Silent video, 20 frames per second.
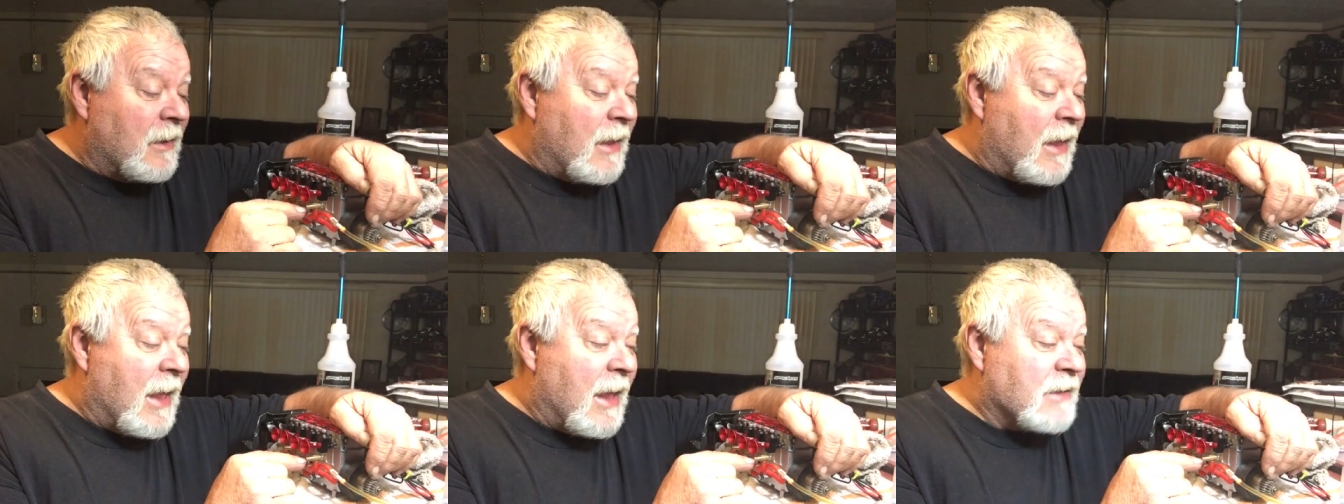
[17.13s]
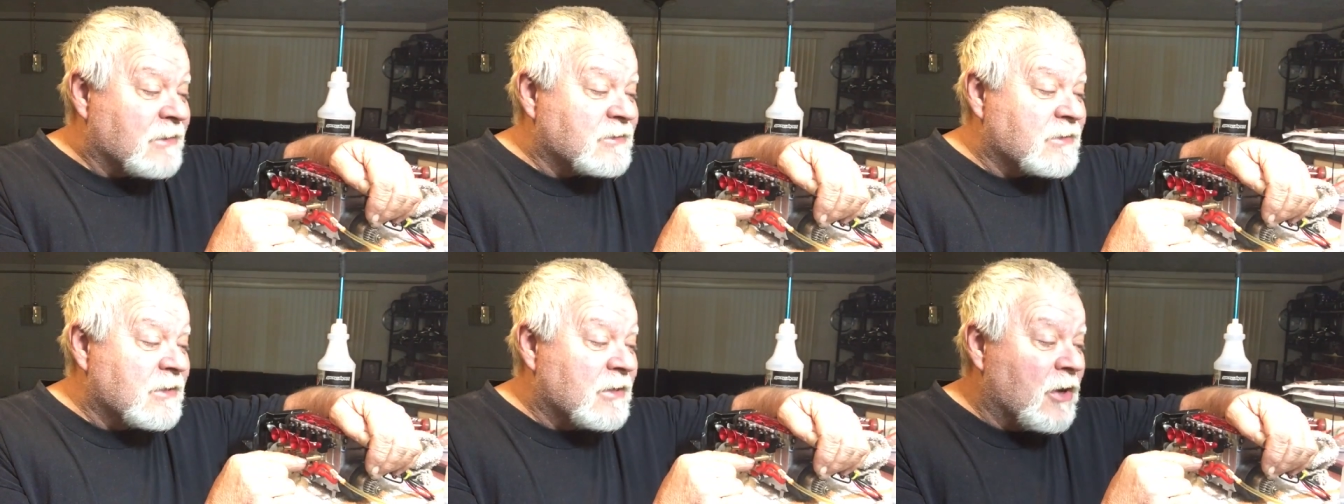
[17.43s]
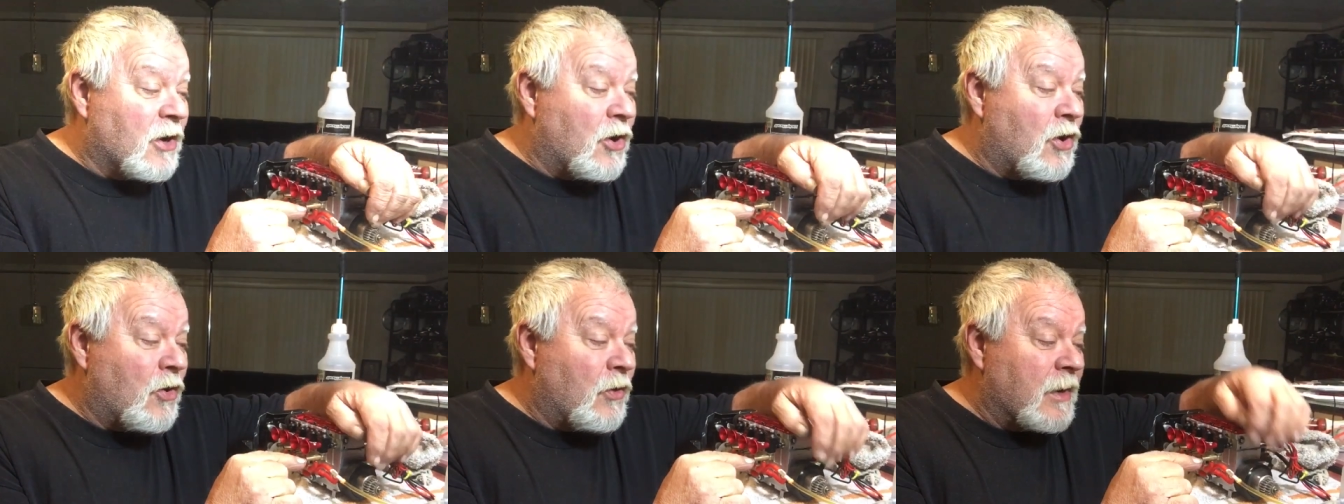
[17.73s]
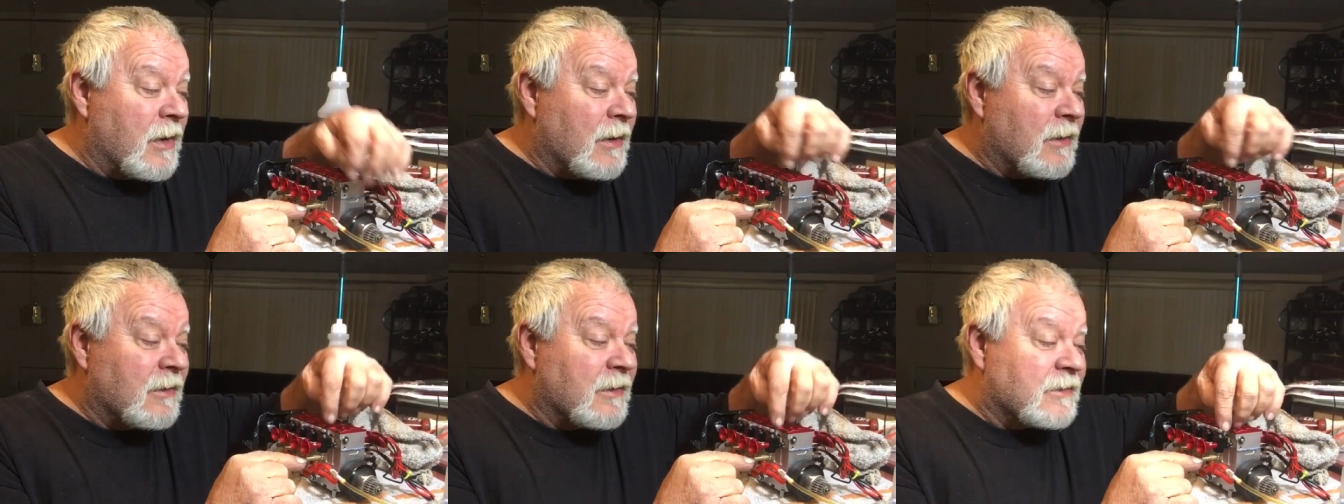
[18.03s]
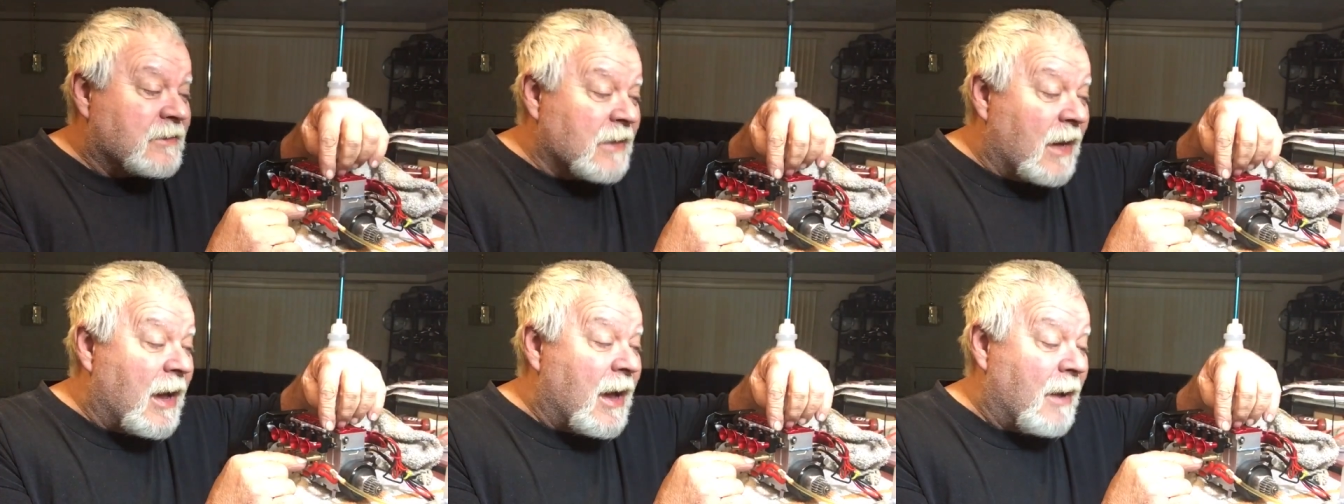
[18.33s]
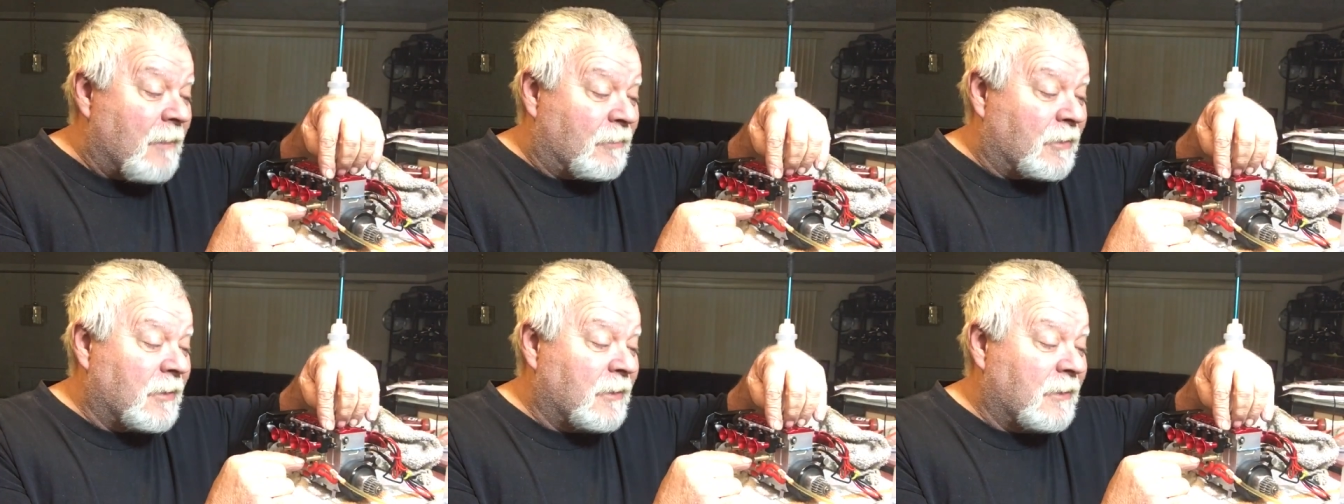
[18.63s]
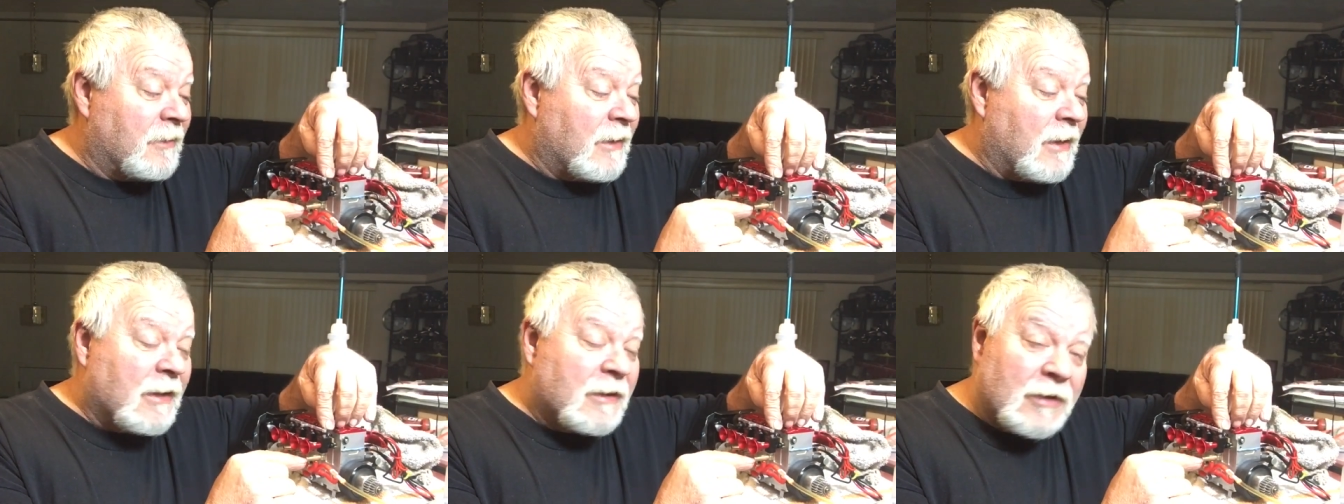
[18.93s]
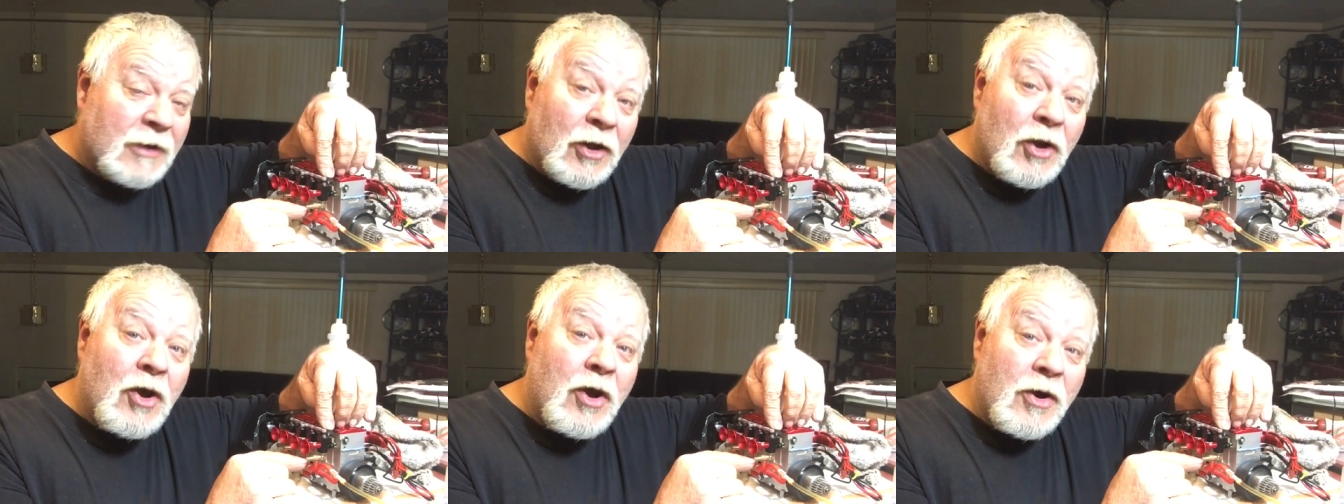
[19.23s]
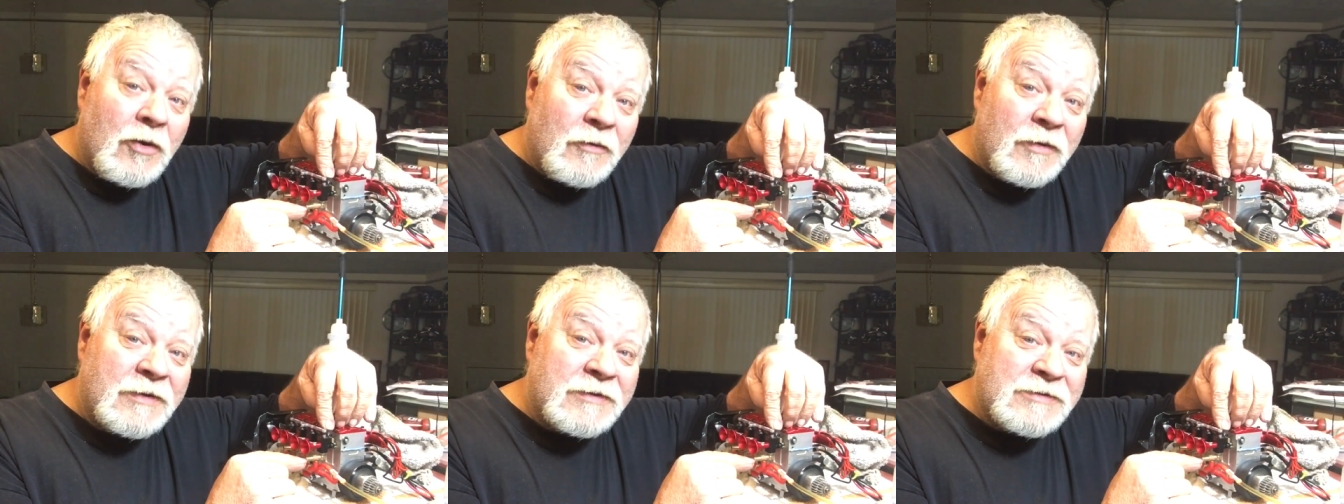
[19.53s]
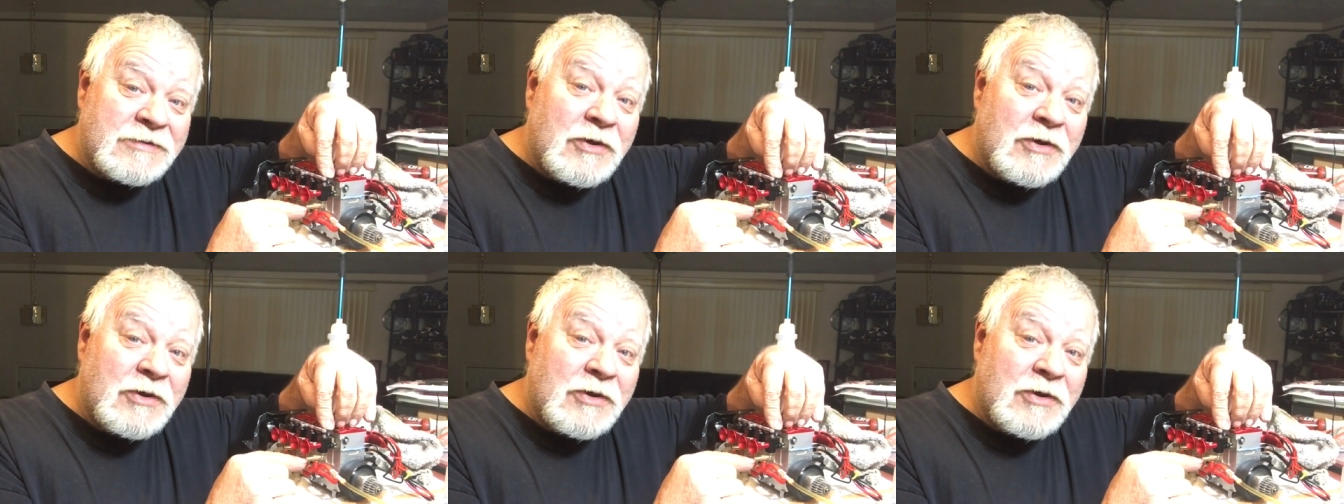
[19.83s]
actually go in the top and the long ones